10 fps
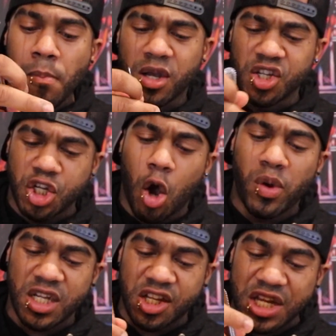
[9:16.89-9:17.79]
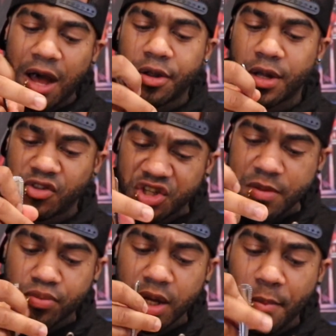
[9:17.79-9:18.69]
because she always ate salad on the
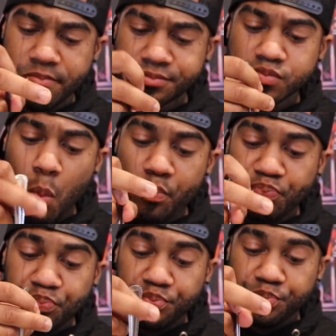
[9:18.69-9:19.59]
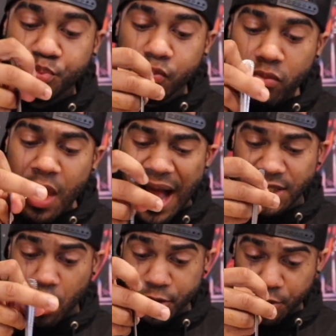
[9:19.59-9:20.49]
same plate
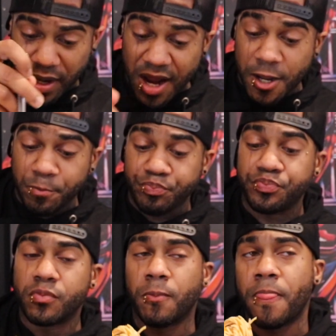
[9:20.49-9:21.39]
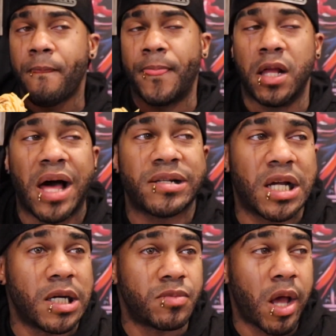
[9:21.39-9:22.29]
as her spaghetti, a lot of
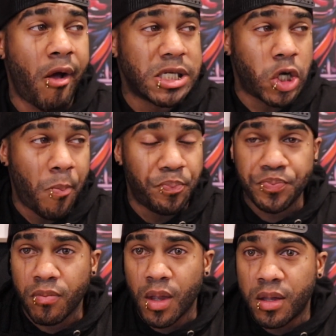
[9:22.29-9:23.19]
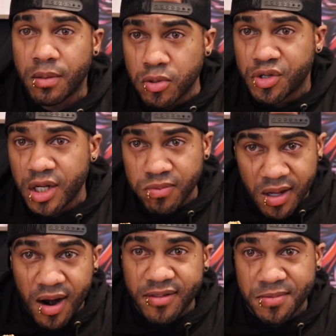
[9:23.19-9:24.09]
times the blue cheese would
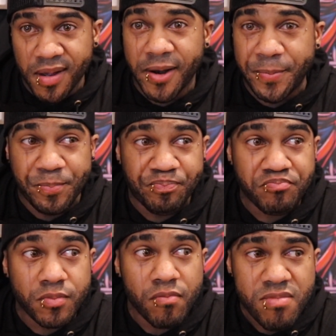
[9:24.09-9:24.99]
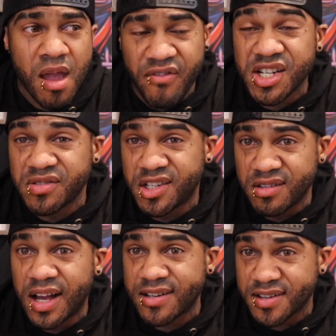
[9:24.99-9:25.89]
get on the spaghetti. Eventually she
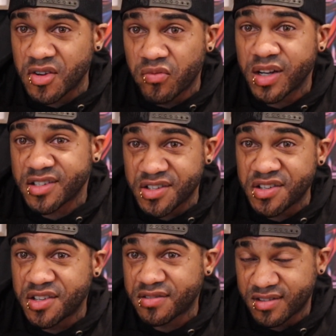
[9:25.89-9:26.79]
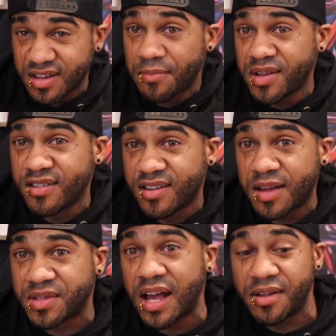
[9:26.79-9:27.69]
liked it so much that she just stopped eating the
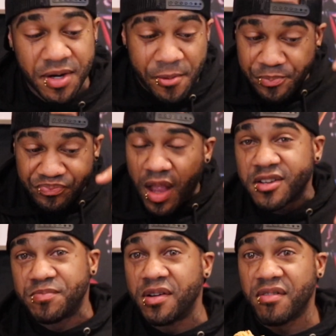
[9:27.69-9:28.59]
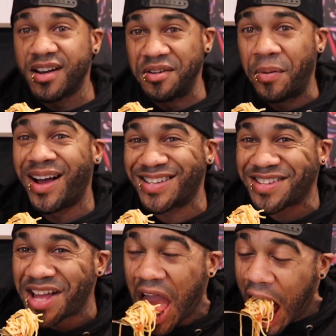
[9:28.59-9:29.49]
damn salad and just put it right on the pasta.